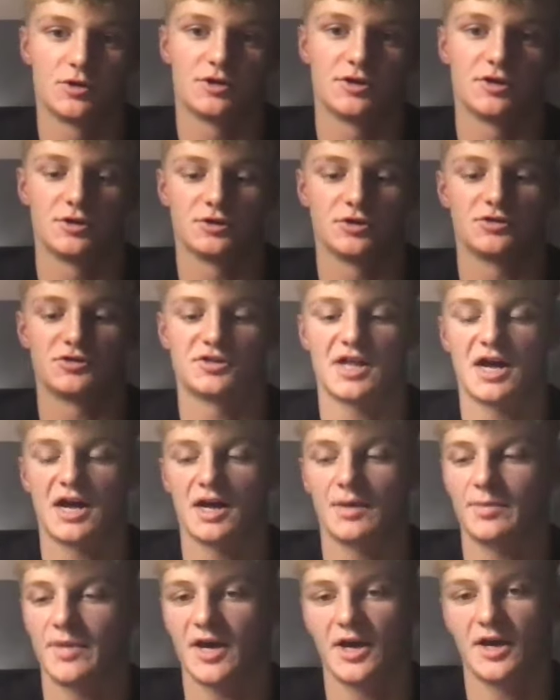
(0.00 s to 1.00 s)
they'll use the
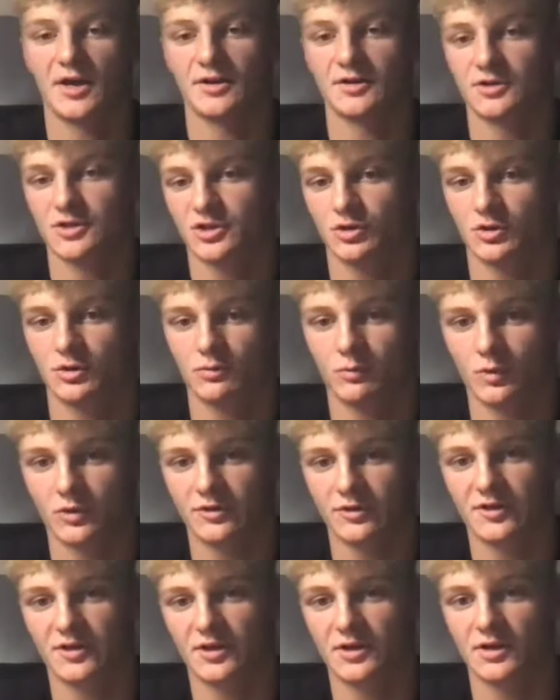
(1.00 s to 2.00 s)
iPad and show them one
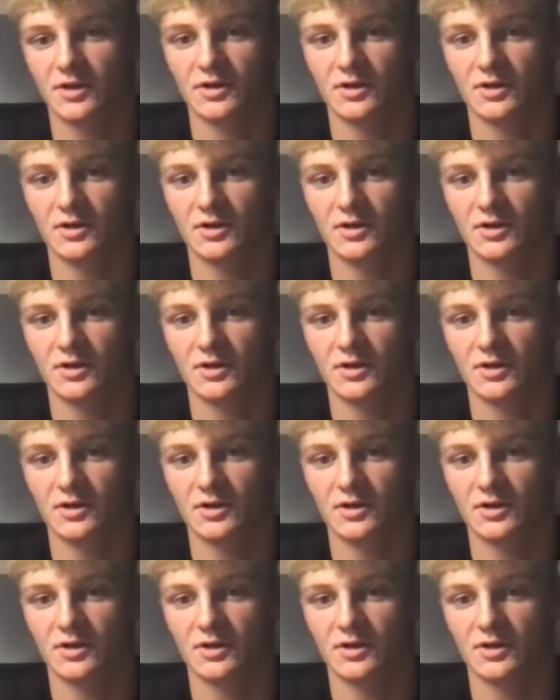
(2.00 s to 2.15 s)
thing.